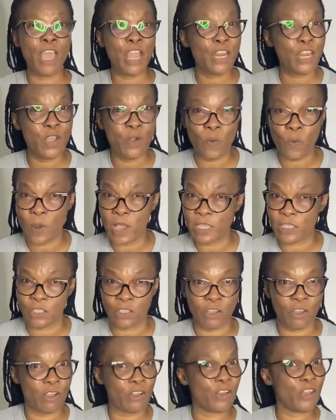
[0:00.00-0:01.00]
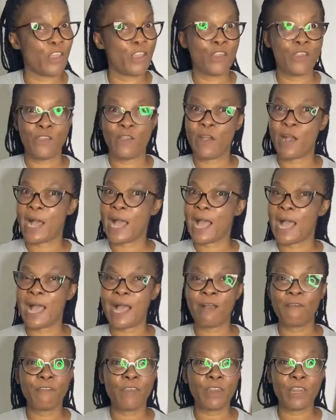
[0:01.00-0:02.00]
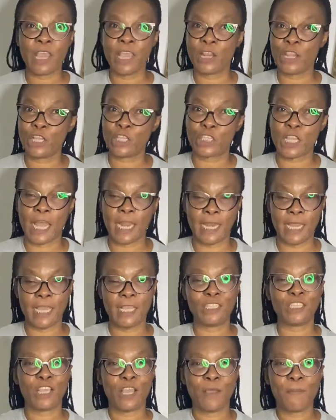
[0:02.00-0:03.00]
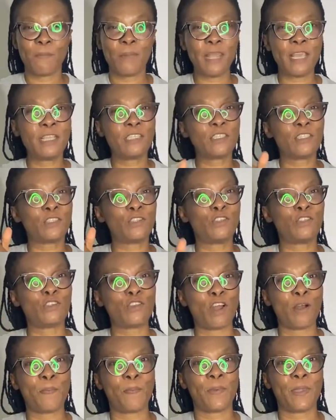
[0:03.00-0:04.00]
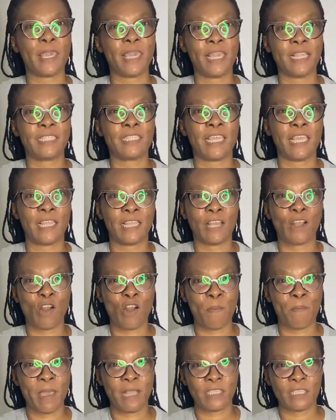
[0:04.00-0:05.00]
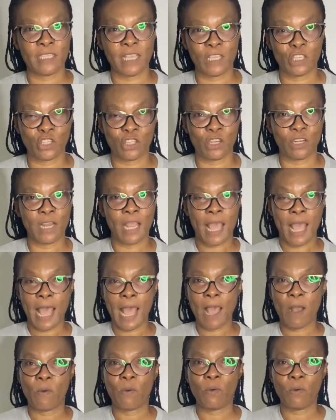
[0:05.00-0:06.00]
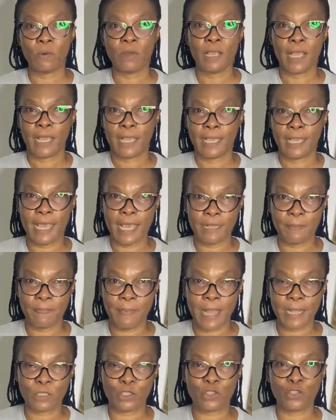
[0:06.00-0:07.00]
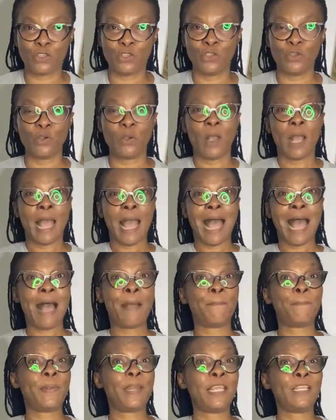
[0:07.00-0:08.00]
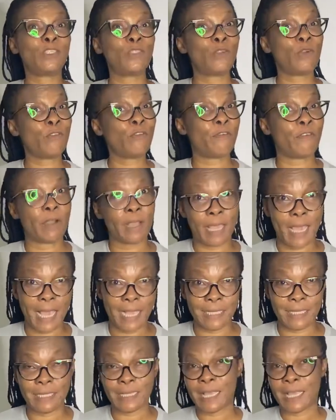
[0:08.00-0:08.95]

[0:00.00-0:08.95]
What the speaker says: any question, you are having any challenge, please drop it in the comment section. I will get back to you. And please don't forget,